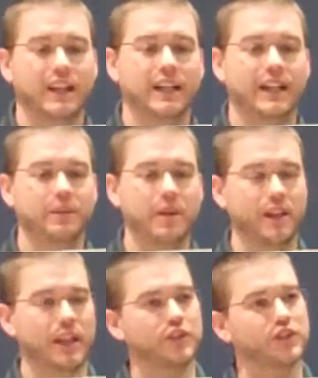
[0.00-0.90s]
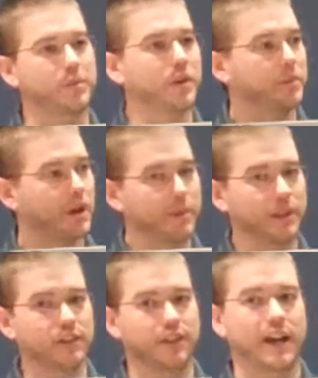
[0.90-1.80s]
And some of them coming
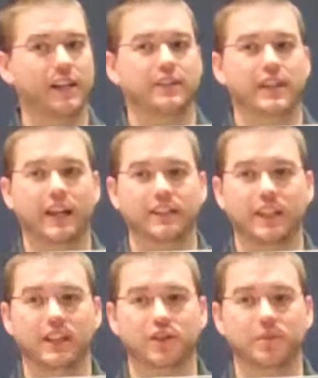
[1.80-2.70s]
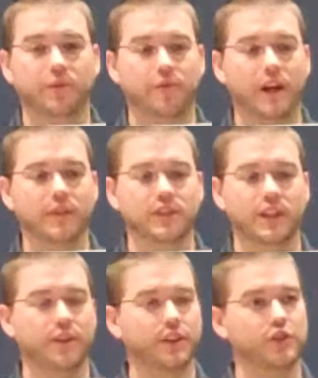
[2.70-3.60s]
into that HTML5 side
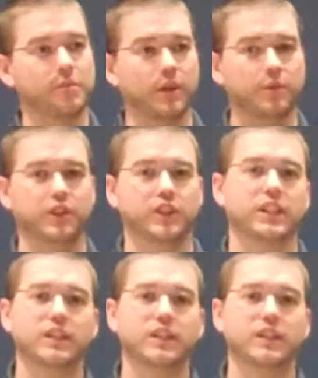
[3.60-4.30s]
of things to be able to